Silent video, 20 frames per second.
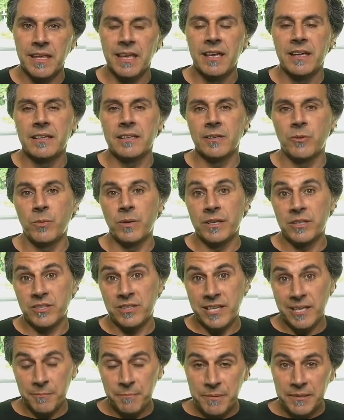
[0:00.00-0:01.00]
Now, what
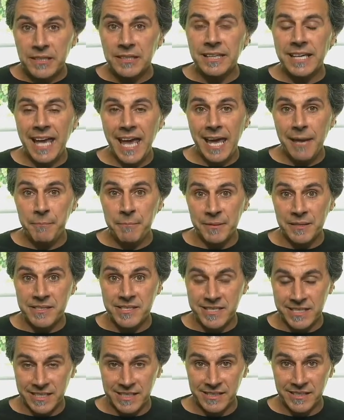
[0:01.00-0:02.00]
typically happens
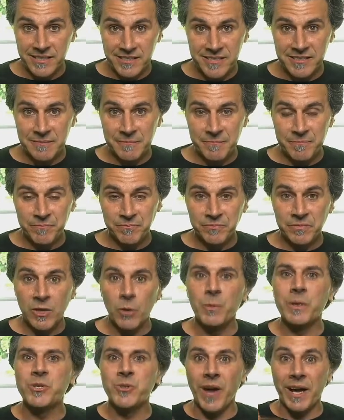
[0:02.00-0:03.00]
is we
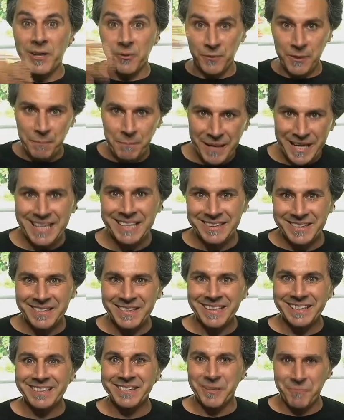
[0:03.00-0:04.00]
try to repeat
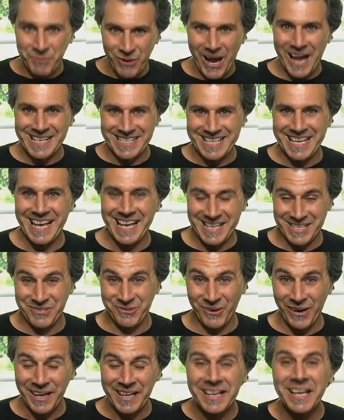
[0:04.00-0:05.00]
the process,
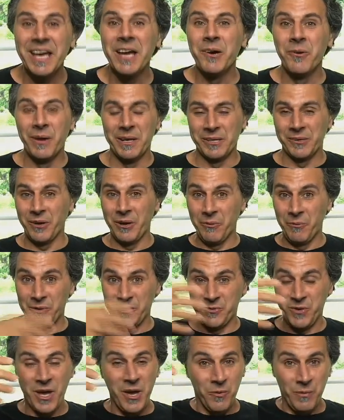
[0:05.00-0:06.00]
right? Whether it was
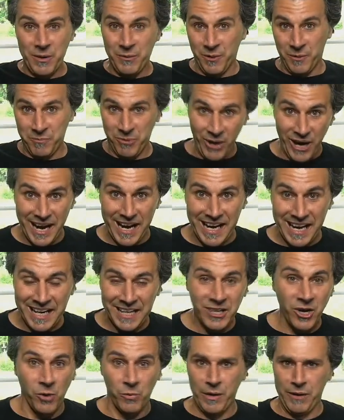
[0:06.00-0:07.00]
we were praying
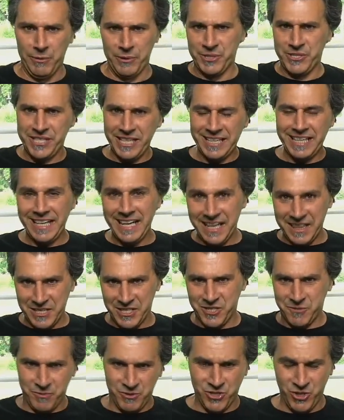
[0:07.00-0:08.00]
or we were sitting in a
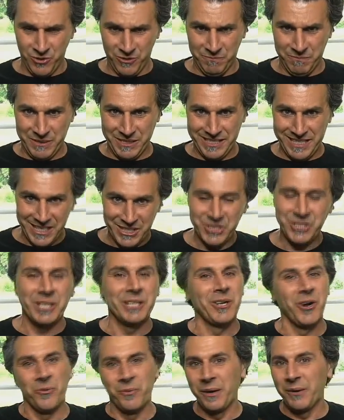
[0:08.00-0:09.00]
certain position
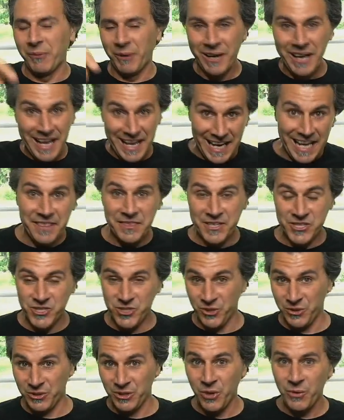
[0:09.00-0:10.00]
or we were in the
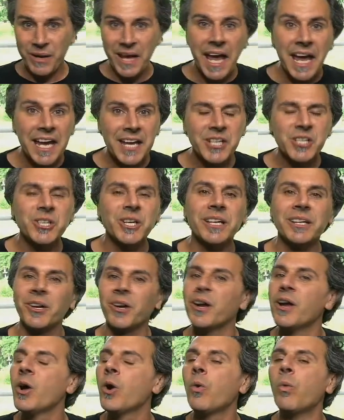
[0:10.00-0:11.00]
certain location or
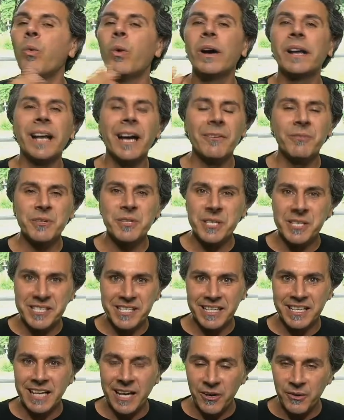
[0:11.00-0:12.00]
whatever the
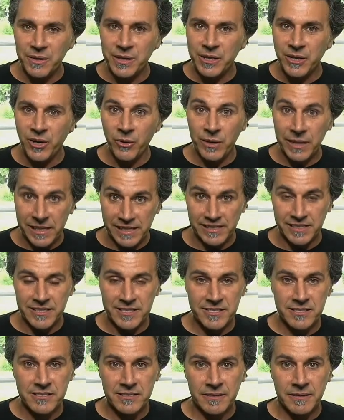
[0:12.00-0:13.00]
scenario is,